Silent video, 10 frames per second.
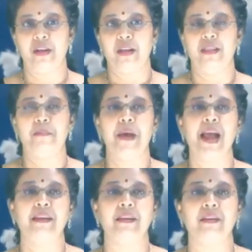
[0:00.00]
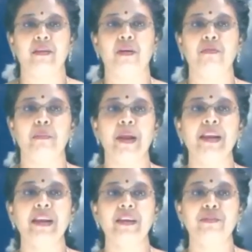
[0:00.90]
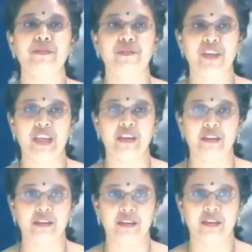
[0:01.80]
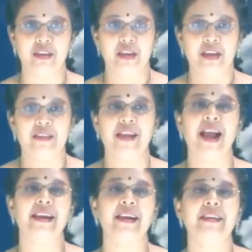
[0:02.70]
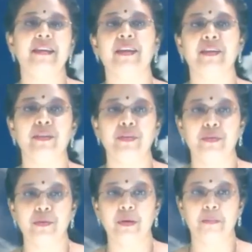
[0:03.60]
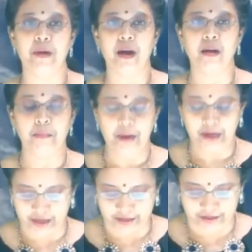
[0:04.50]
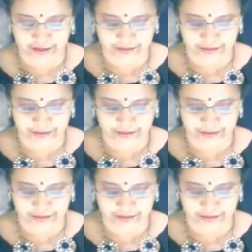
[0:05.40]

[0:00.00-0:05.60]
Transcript: the pattern of a magnetic field is identical to a bar magnet.